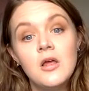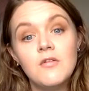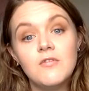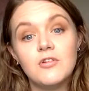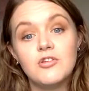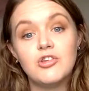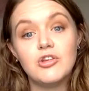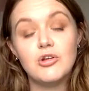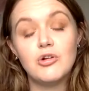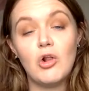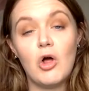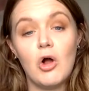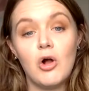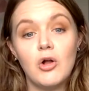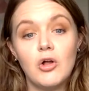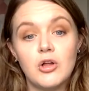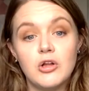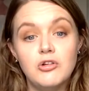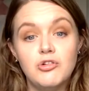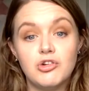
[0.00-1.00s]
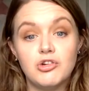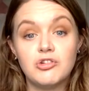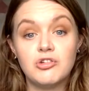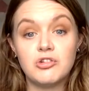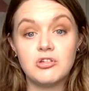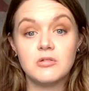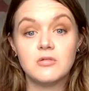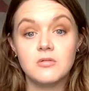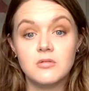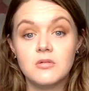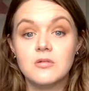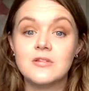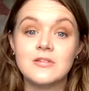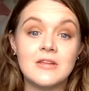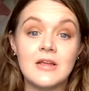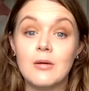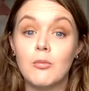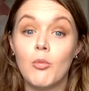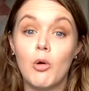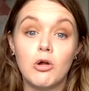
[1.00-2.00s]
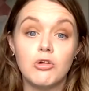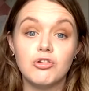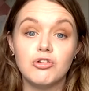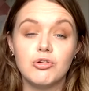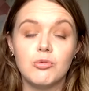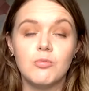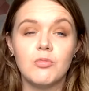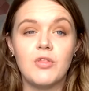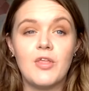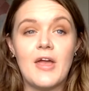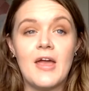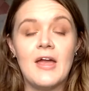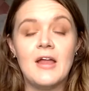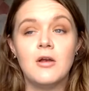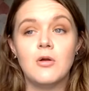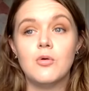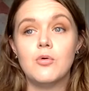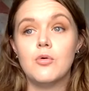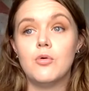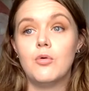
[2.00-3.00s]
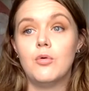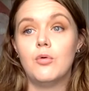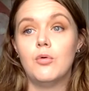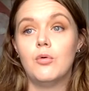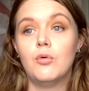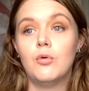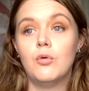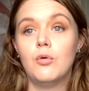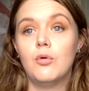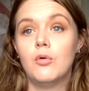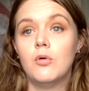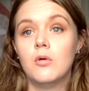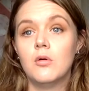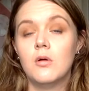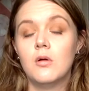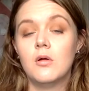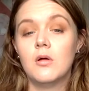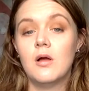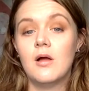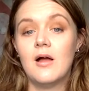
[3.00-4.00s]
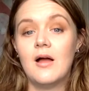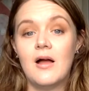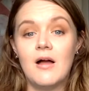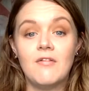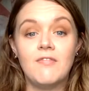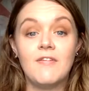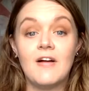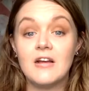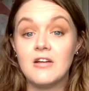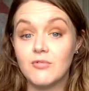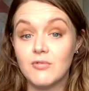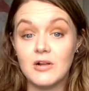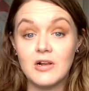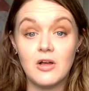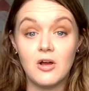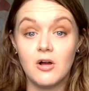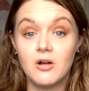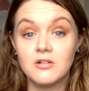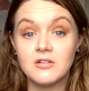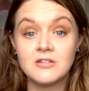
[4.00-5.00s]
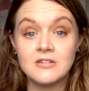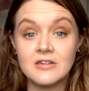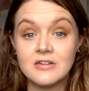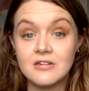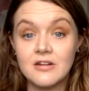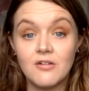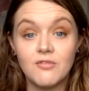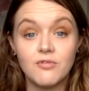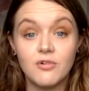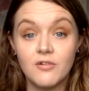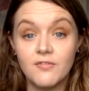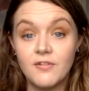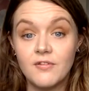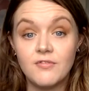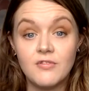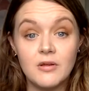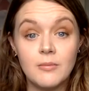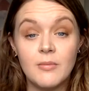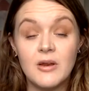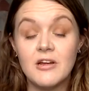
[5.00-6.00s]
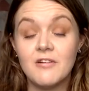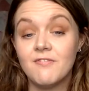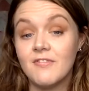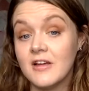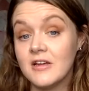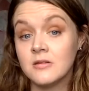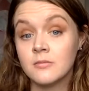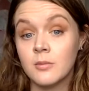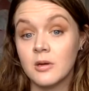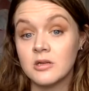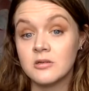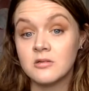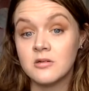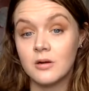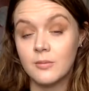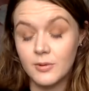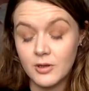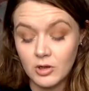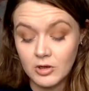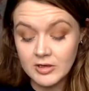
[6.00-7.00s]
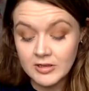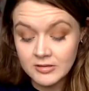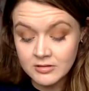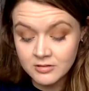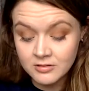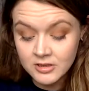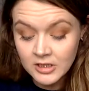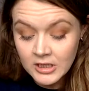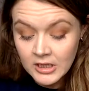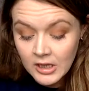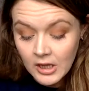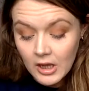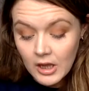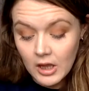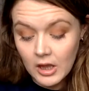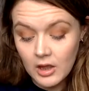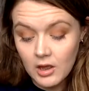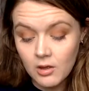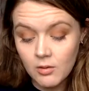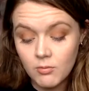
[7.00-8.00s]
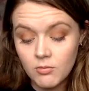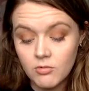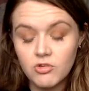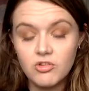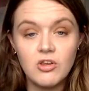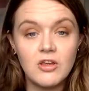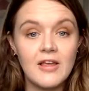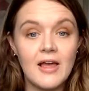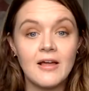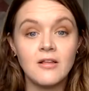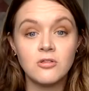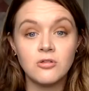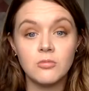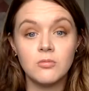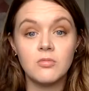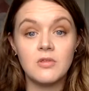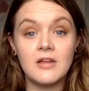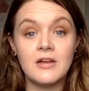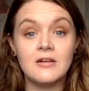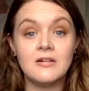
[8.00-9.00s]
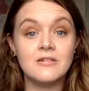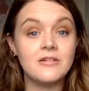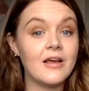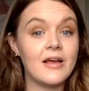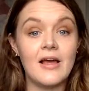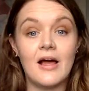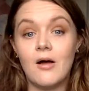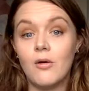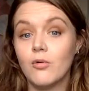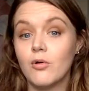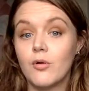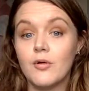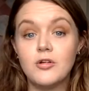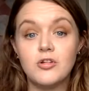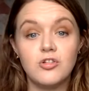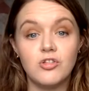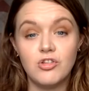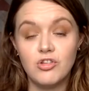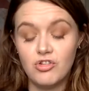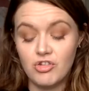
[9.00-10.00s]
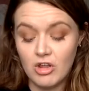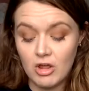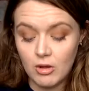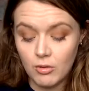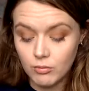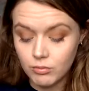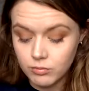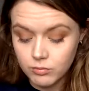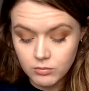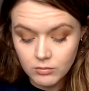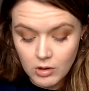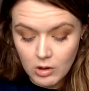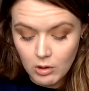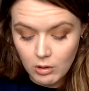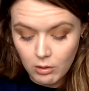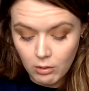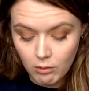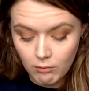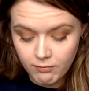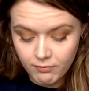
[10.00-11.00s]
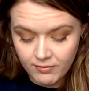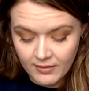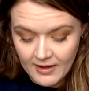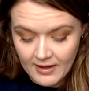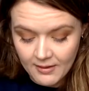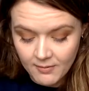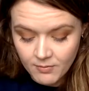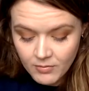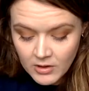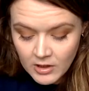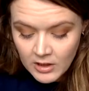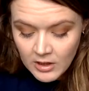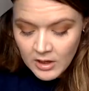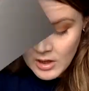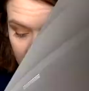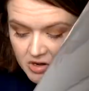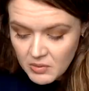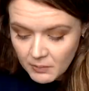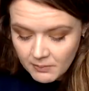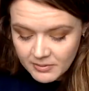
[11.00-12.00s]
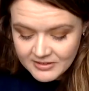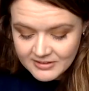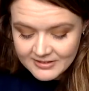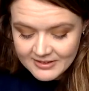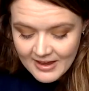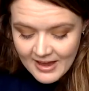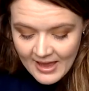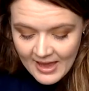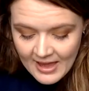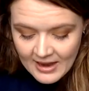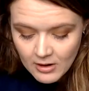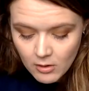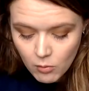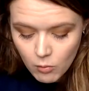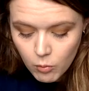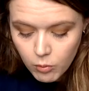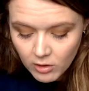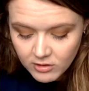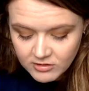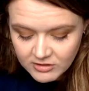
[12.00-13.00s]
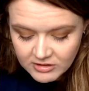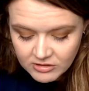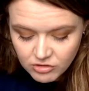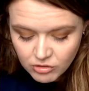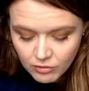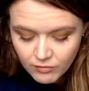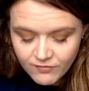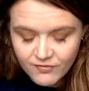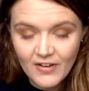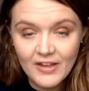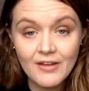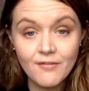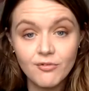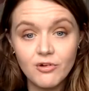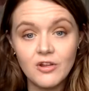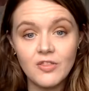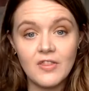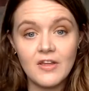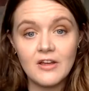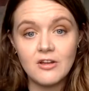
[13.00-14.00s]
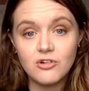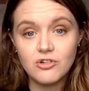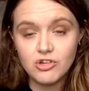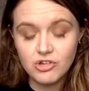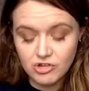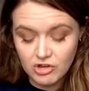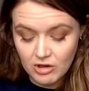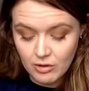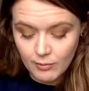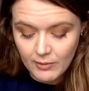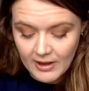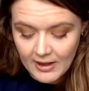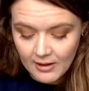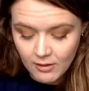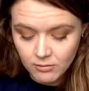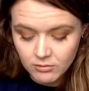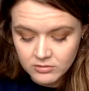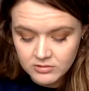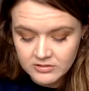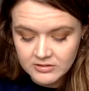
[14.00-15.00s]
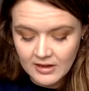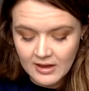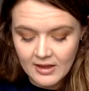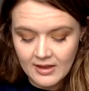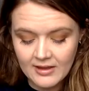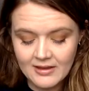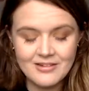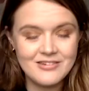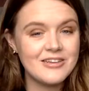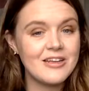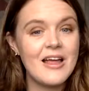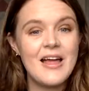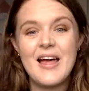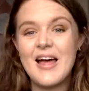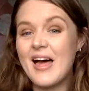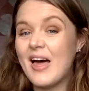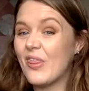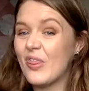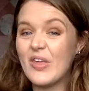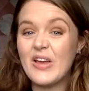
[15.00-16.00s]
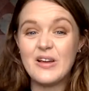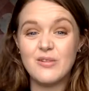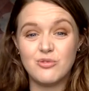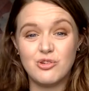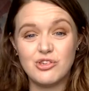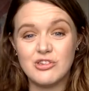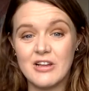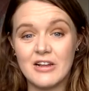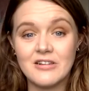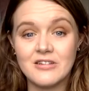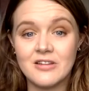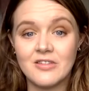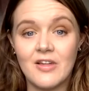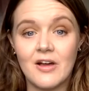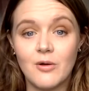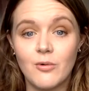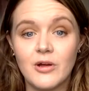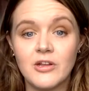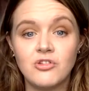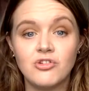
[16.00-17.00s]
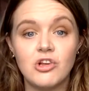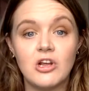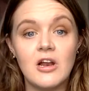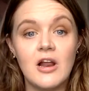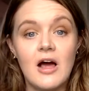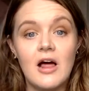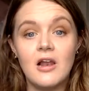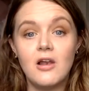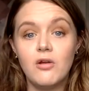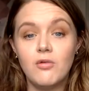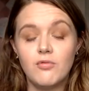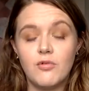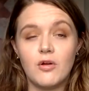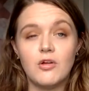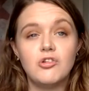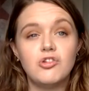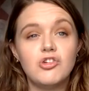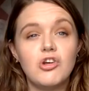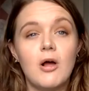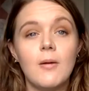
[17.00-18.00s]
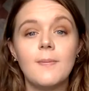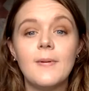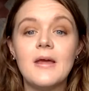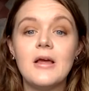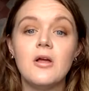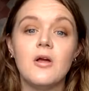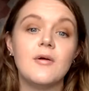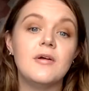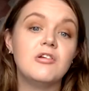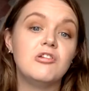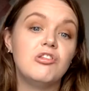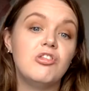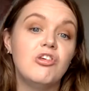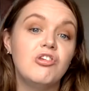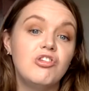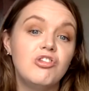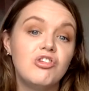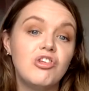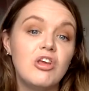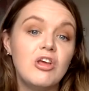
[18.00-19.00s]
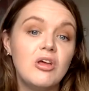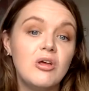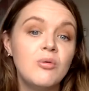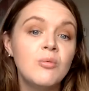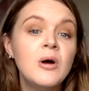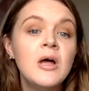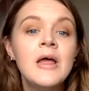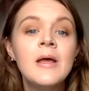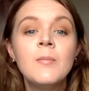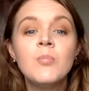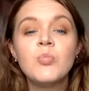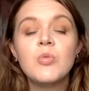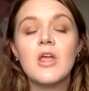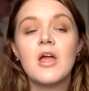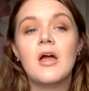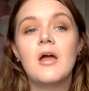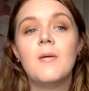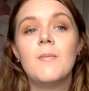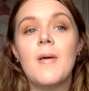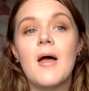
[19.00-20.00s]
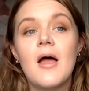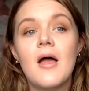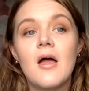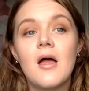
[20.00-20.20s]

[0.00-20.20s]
for too long and just sit and watch something or I find it really hard to sit down for a 15 minute thing, I'll be honest. Um, so yeah, something day out, going to the zoo, love that. Okay, number 10, what is your favourite thing to do outside? I think I've just answered that question. I love going shopping, going to the zoo. Um,